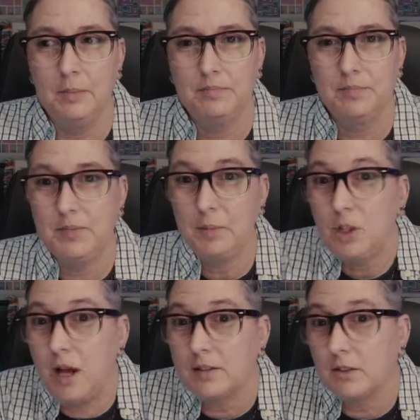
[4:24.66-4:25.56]

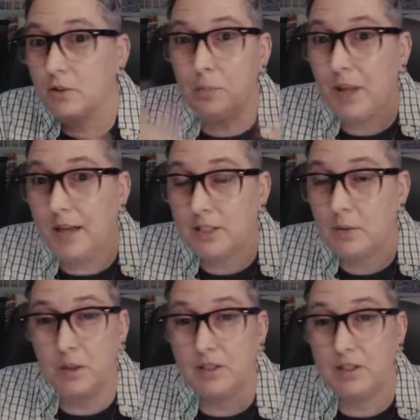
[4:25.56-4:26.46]
tablecloths. They're little plastic
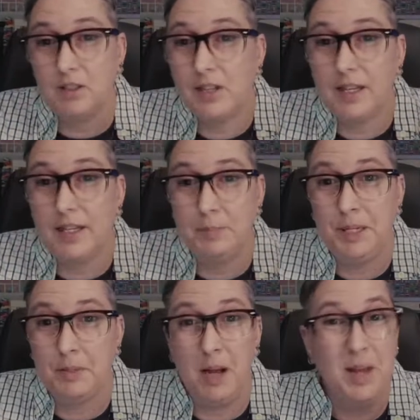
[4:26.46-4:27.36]
ones, and just let the kids pick
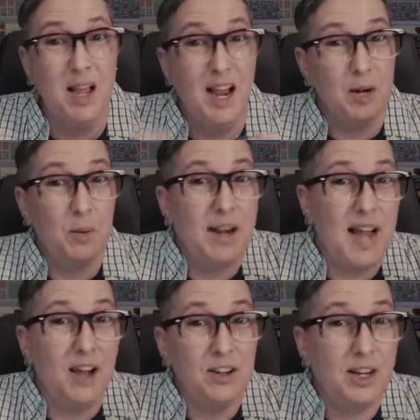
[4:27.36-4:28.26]
them up. And right
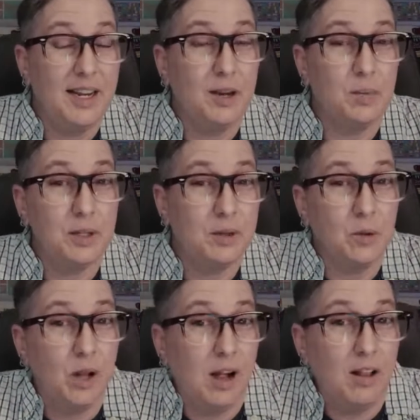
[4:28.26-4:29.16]
now you're going to get really
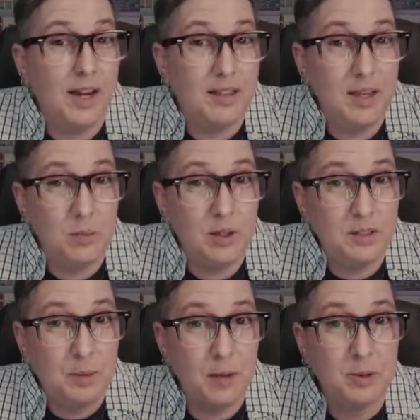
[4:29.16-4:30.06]
cool holiday theme ones
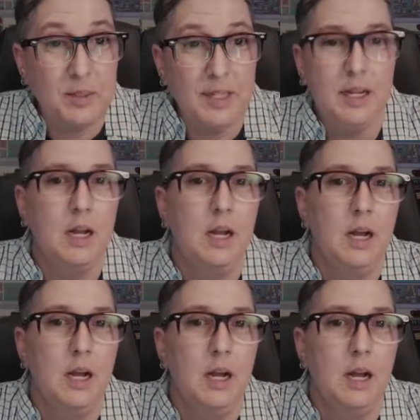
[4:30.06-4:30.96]
probably.
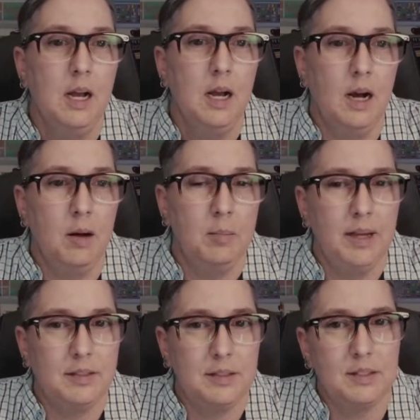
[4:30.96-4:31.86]
And it's
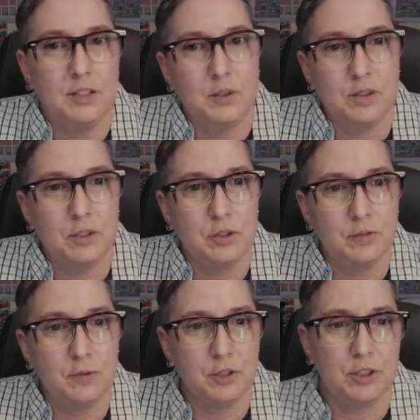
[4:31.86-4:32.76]
just one solution
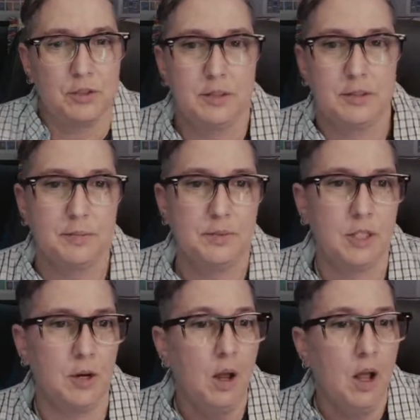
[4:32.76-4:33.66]
for students.
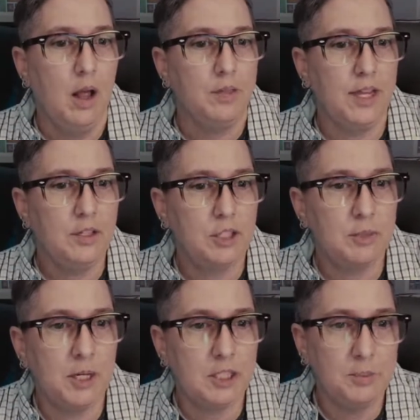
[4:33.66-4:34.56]
So thank you so
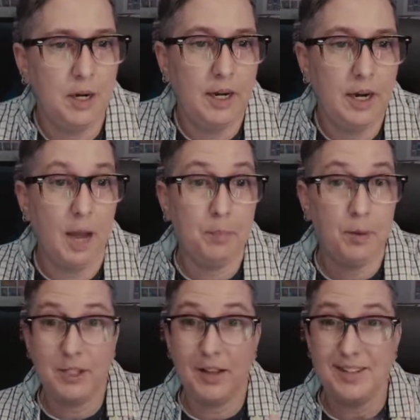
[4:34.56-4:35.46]
much, Mary. I
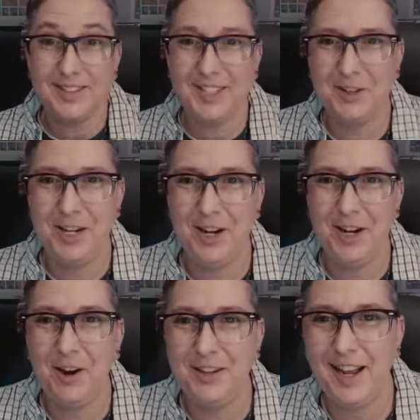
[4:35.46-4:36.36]
see you're here.
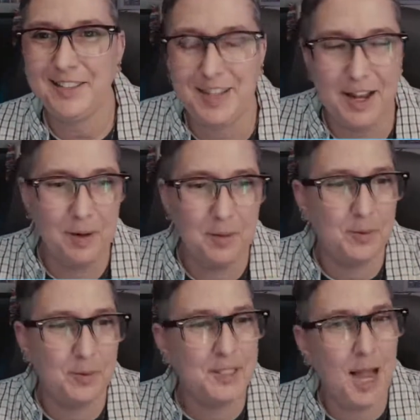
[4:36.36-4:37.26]
And yes, I
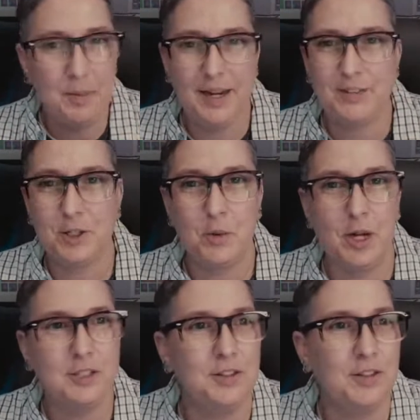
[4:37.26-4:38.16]
was happy to answer your
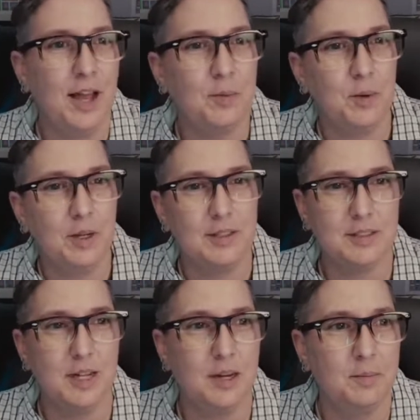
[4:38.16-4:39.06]
question. That was,
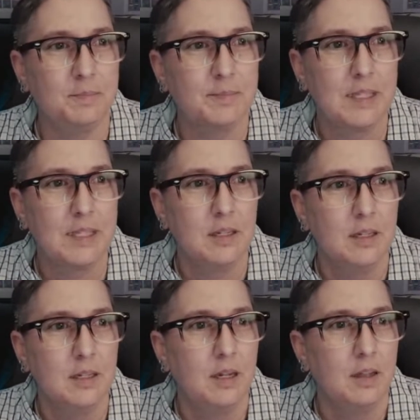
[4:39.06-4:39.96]

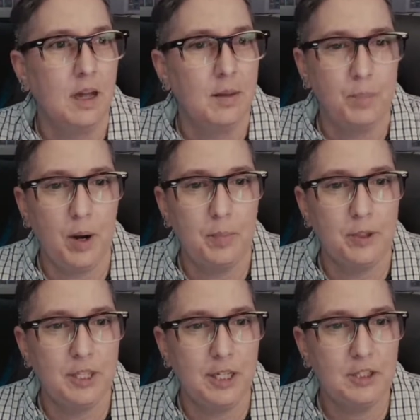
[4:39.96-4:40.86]
I
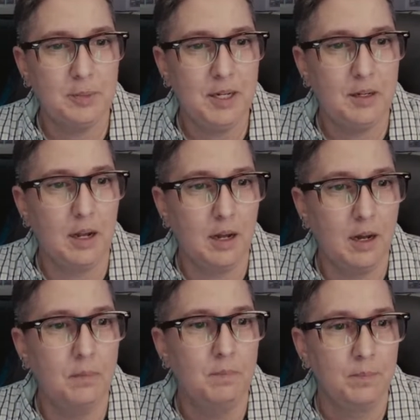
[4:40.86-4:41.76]
appreciate you submitting
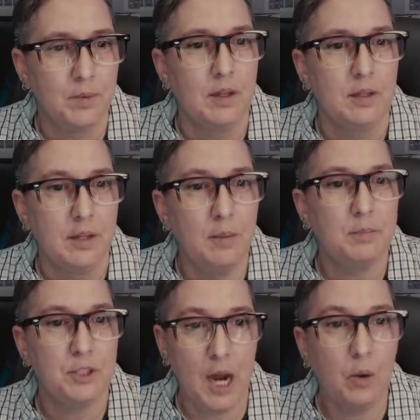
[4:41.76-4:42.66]
it. Yep.
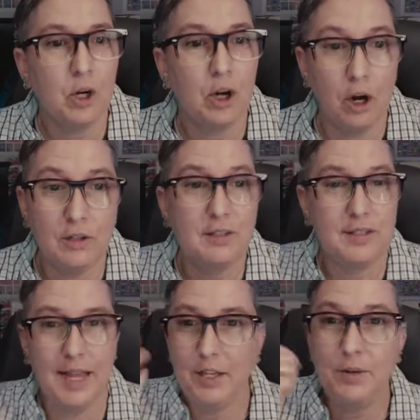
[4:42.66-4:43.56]
Shower curtains.
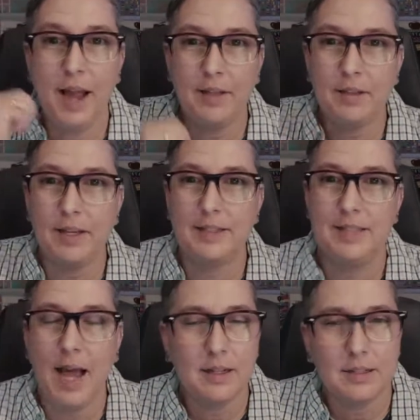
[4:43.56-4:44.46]
Thank you, Kathy.
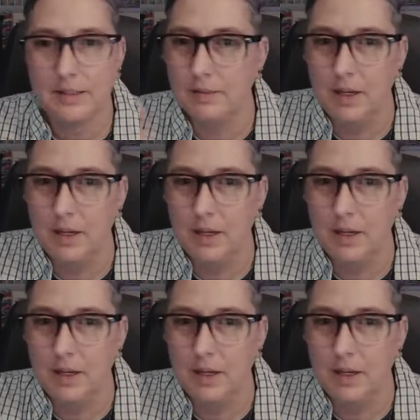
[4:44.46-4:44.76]
Exactly.